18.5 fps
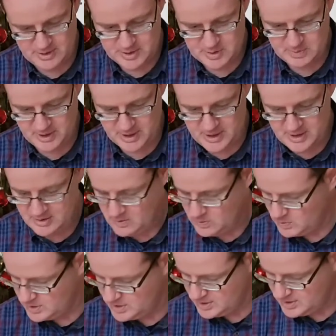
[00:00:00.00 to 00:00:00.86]
this plane,
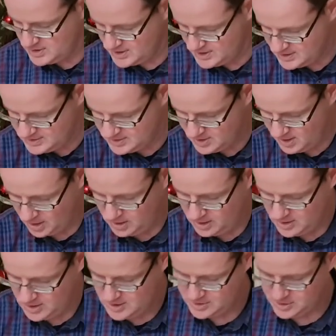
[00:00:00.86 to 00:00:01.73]
which indeed is a
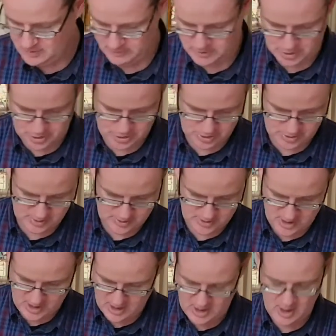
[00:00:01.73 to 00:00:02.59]
larger version,
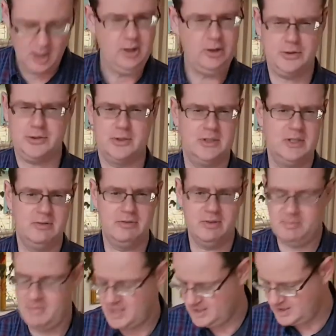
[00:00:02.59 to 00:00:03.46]
also
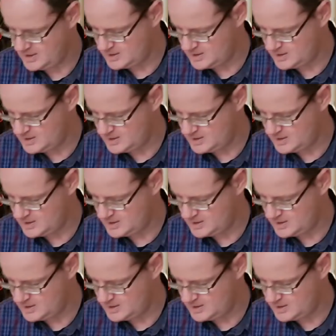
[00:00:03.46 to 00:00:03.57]
different in many